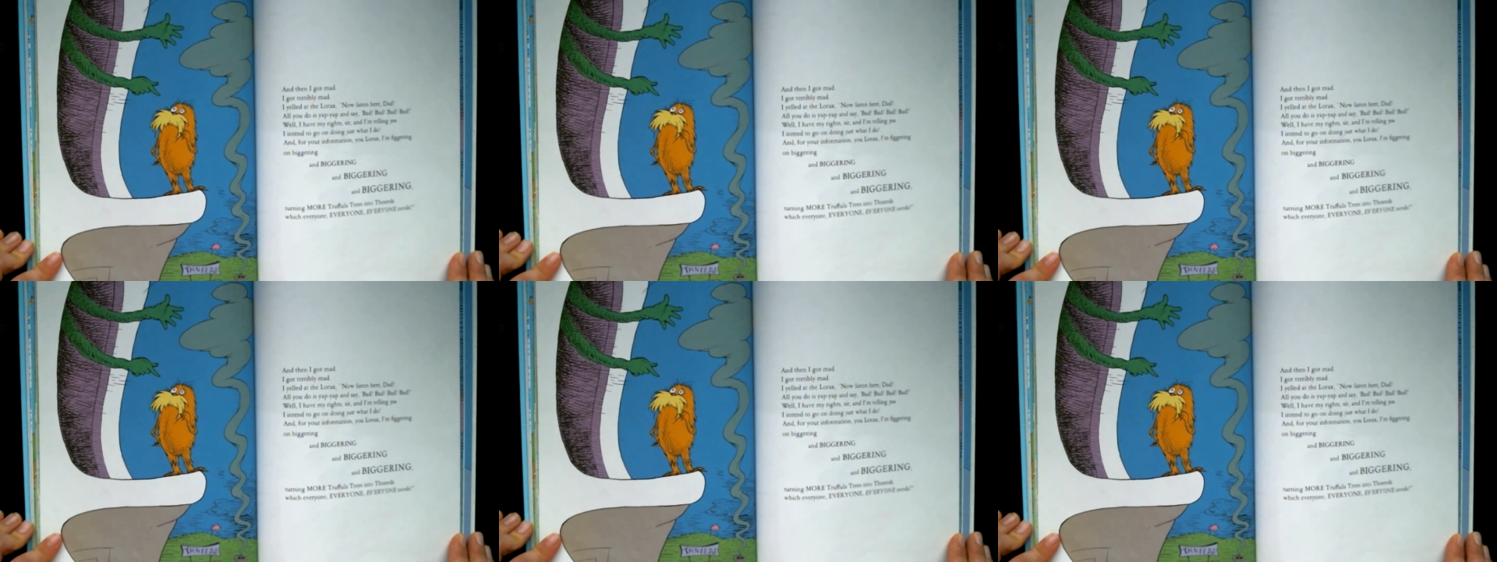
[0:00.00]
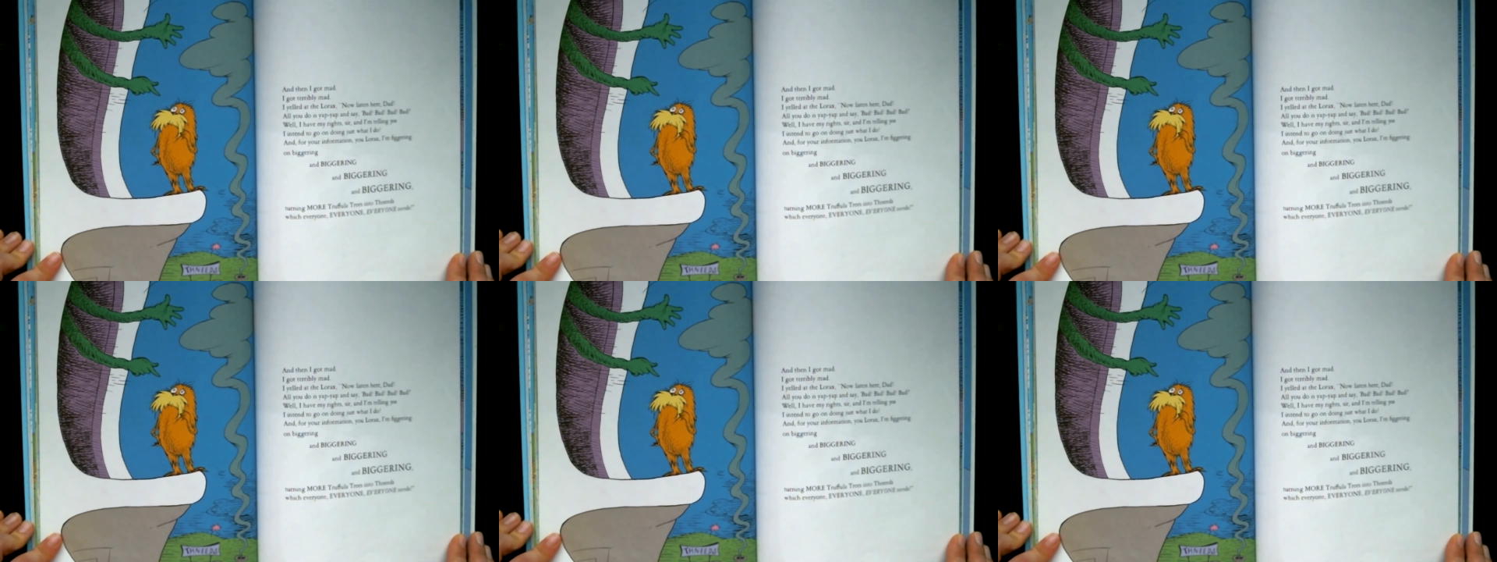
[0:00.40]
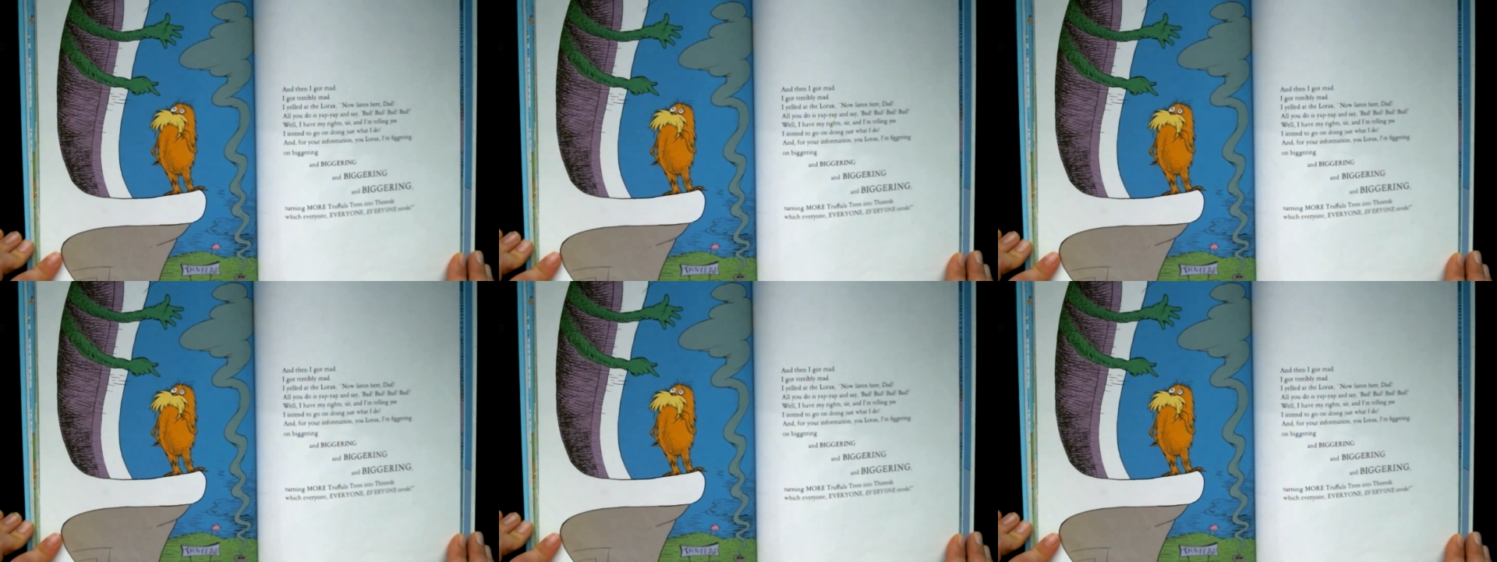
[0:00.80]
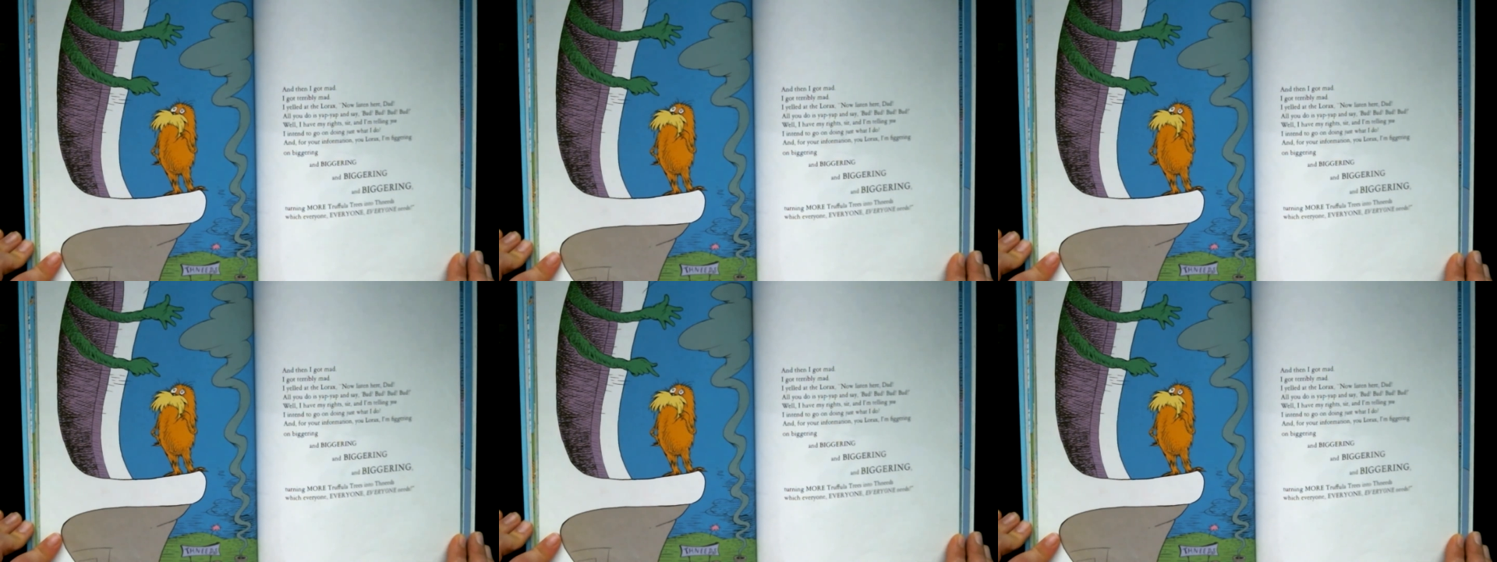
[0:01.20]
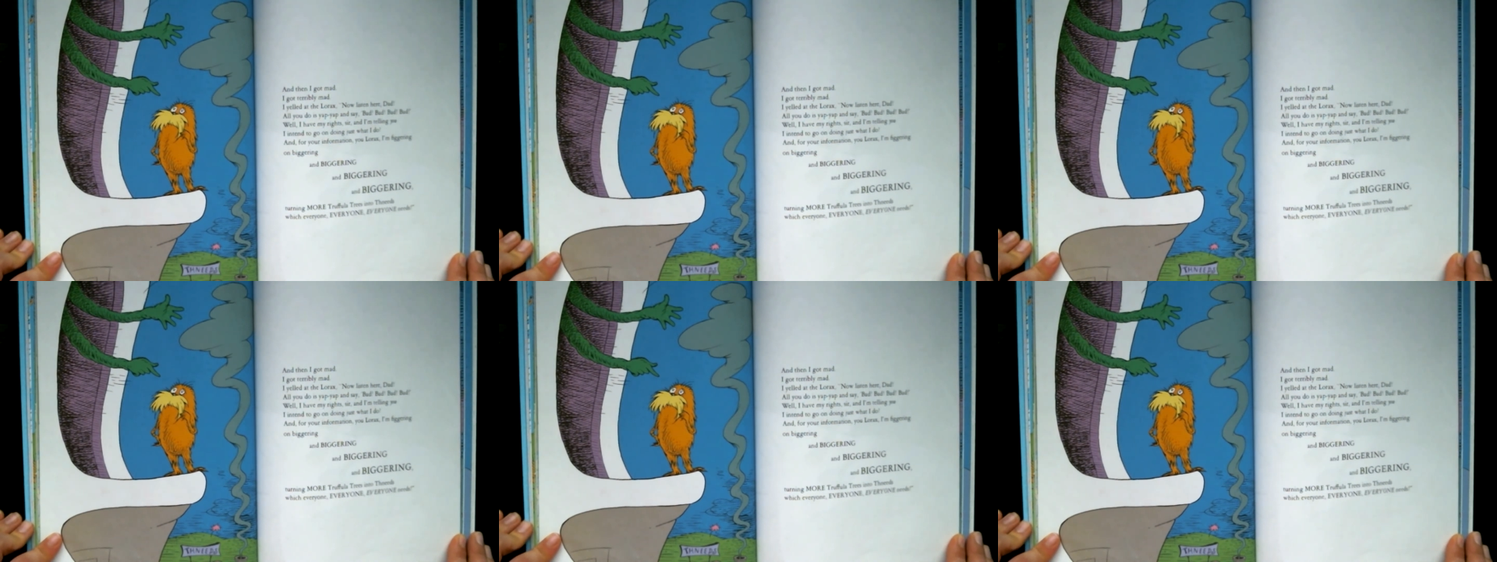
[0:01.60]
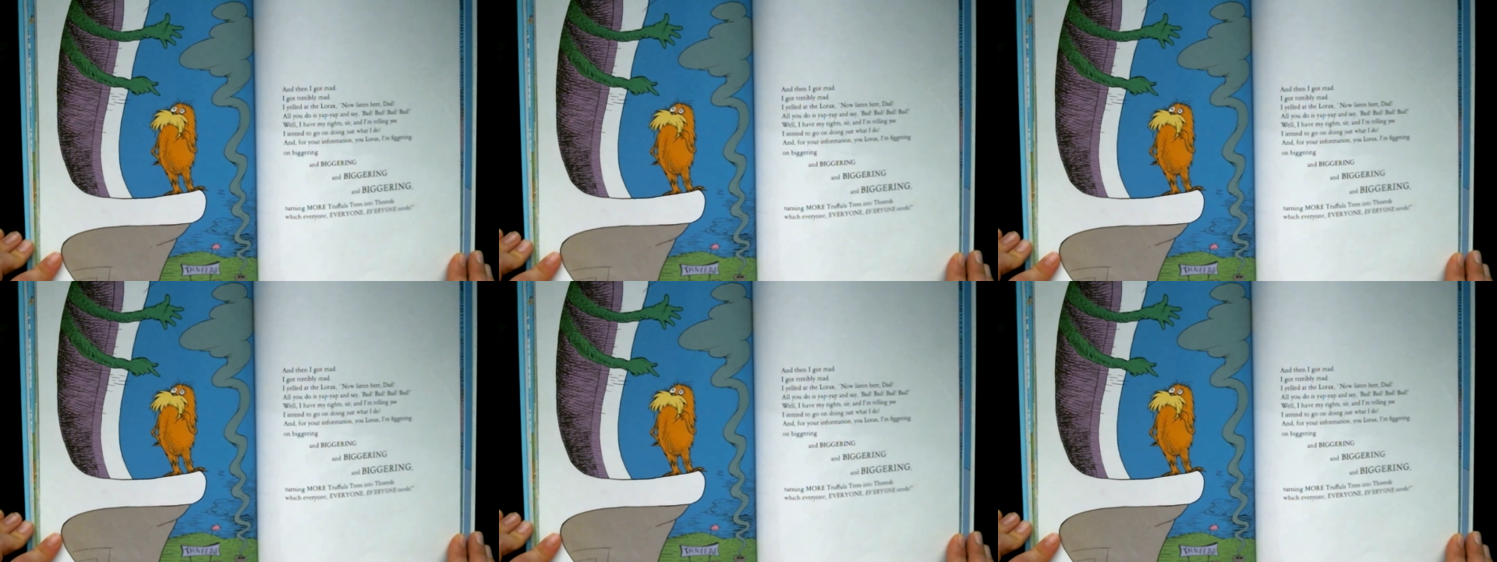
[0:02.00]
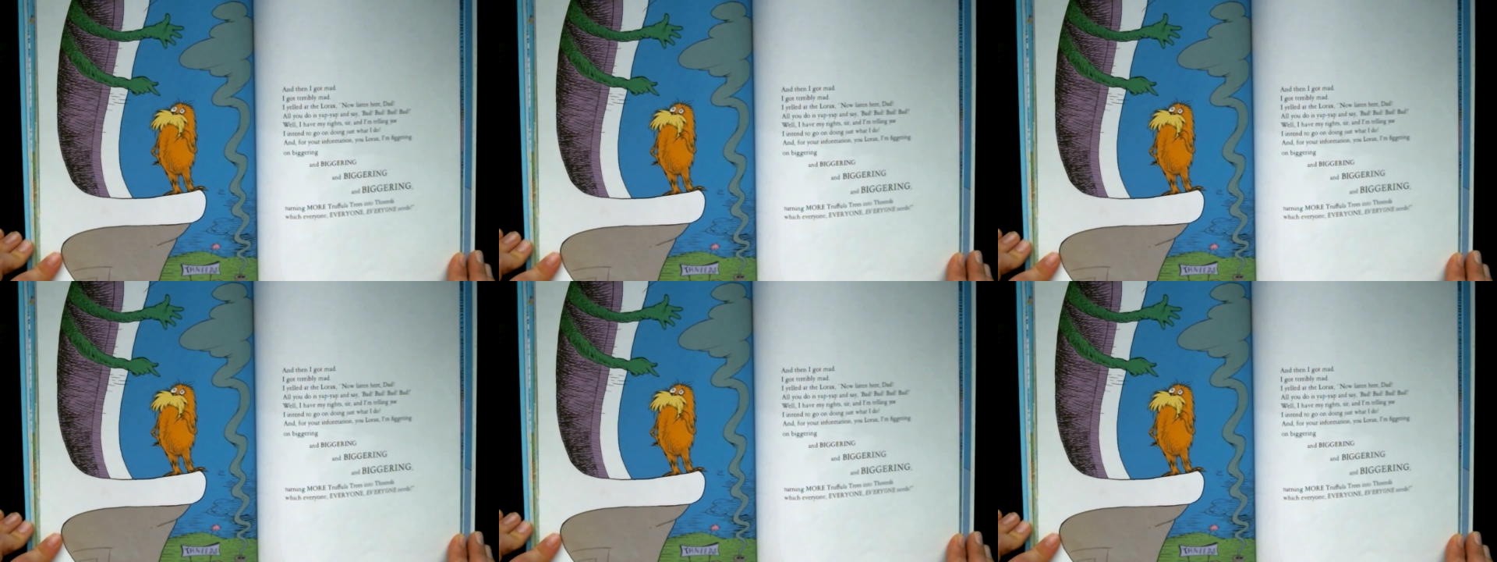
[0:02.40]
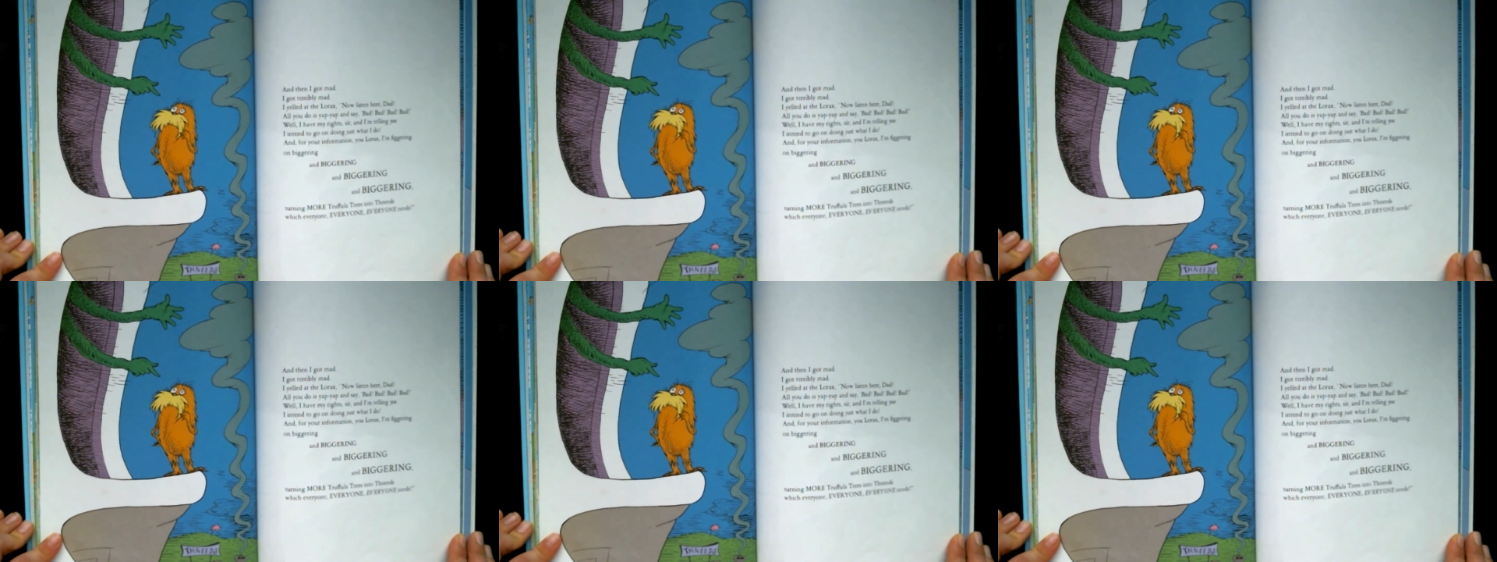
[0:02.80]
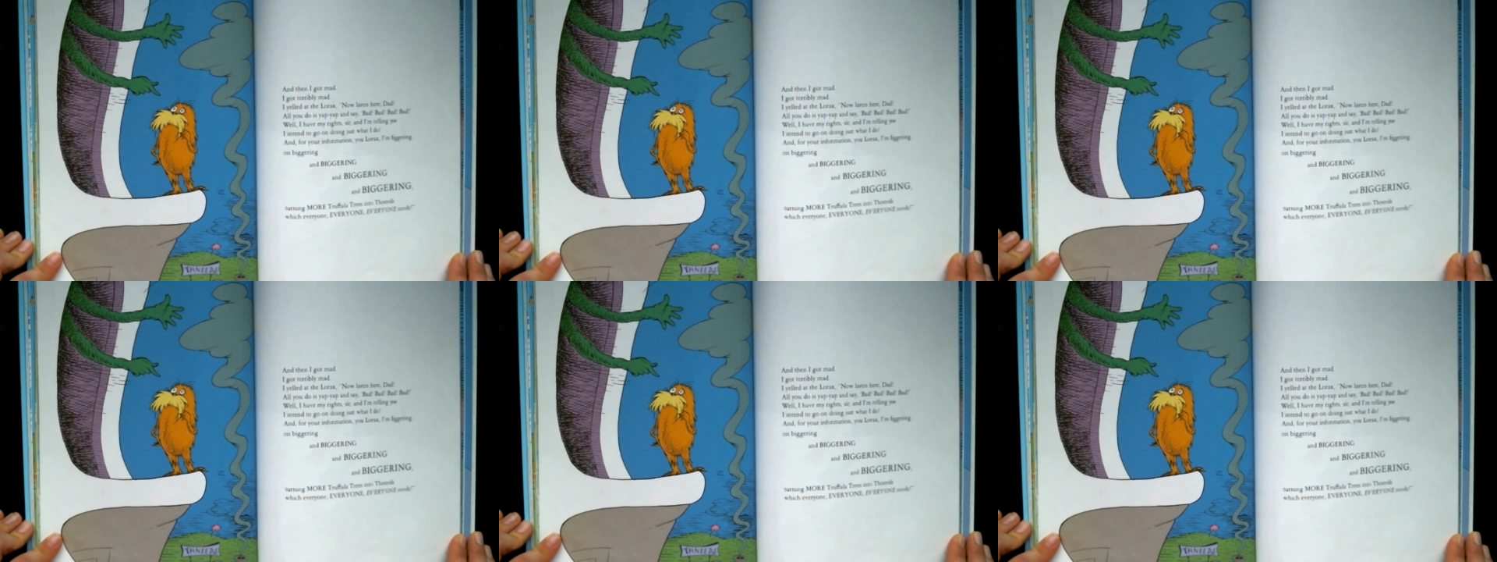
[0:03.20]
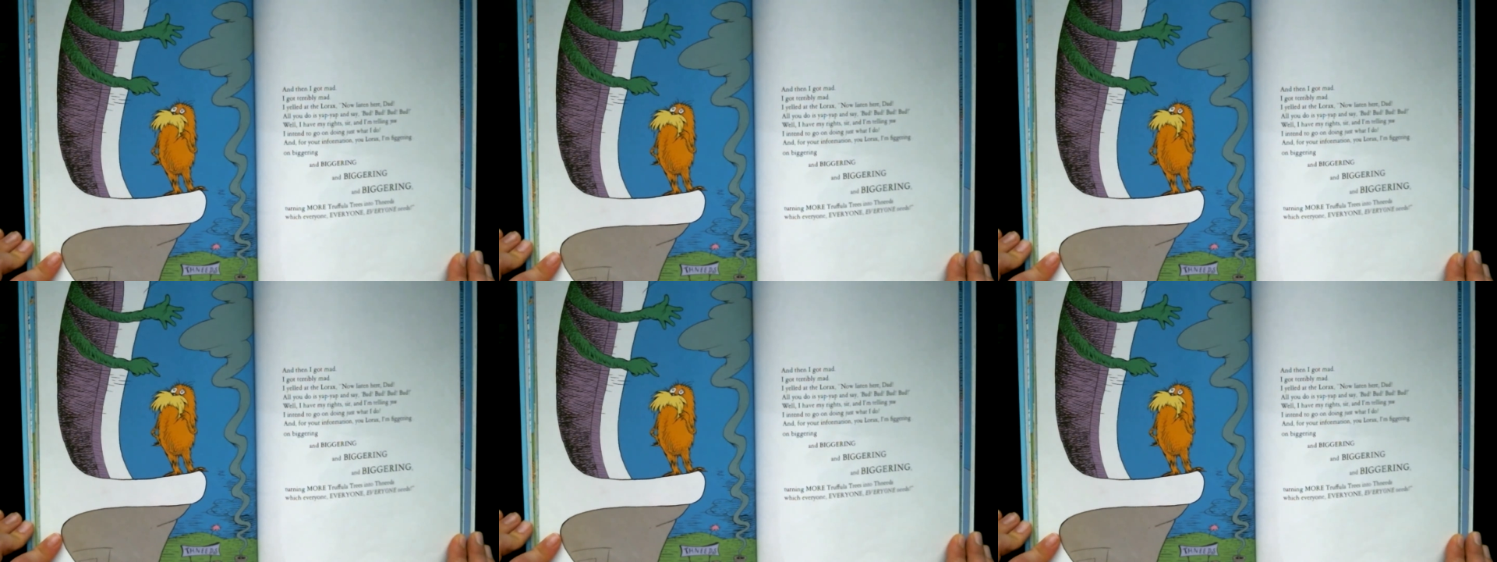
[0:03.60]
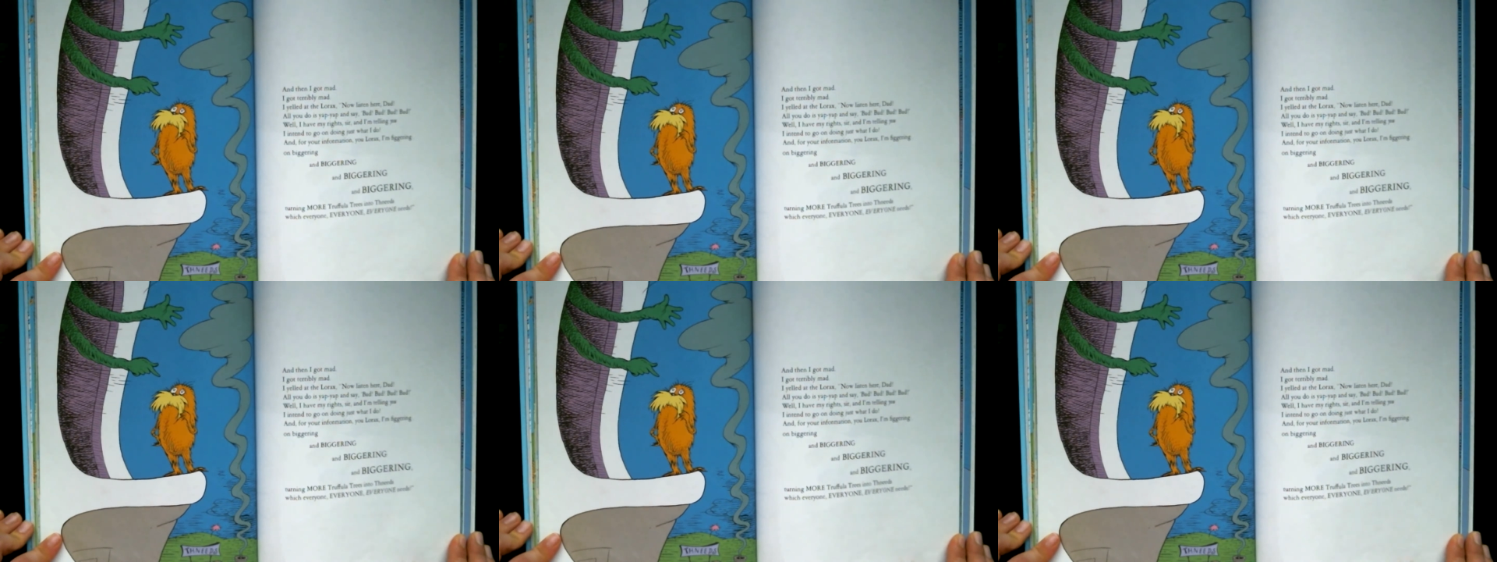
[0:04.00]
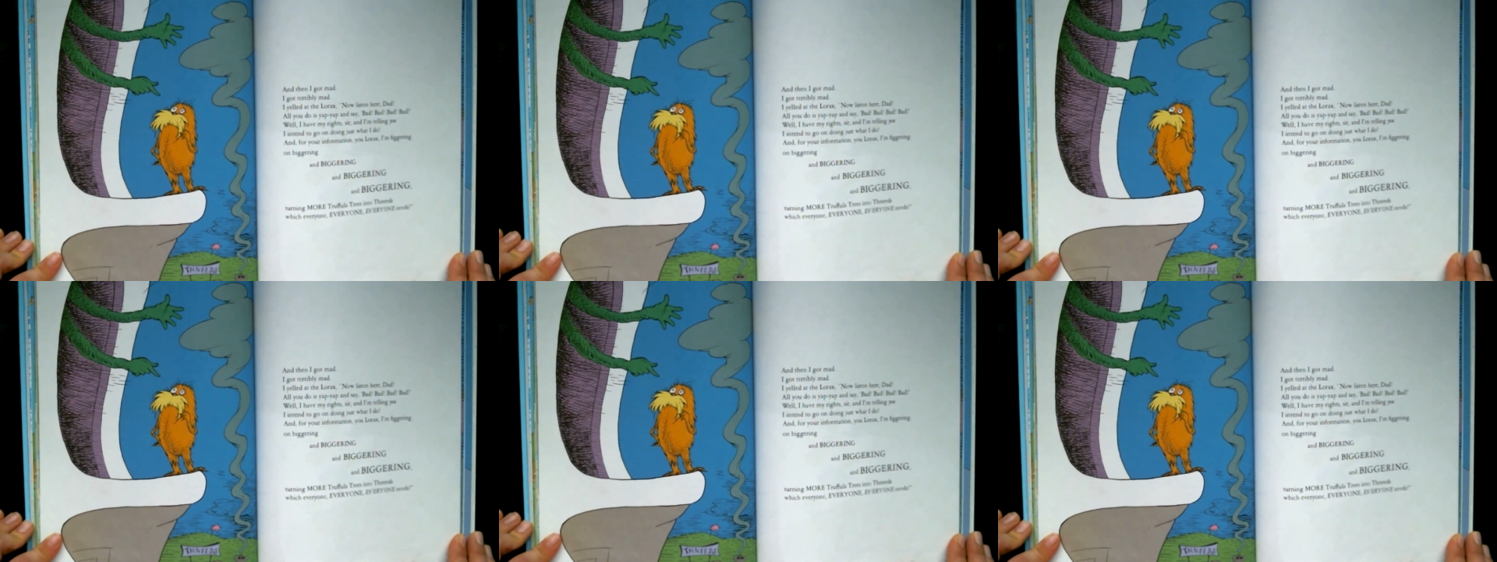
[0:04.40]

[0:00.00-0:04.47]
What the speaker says: (no speaker visible)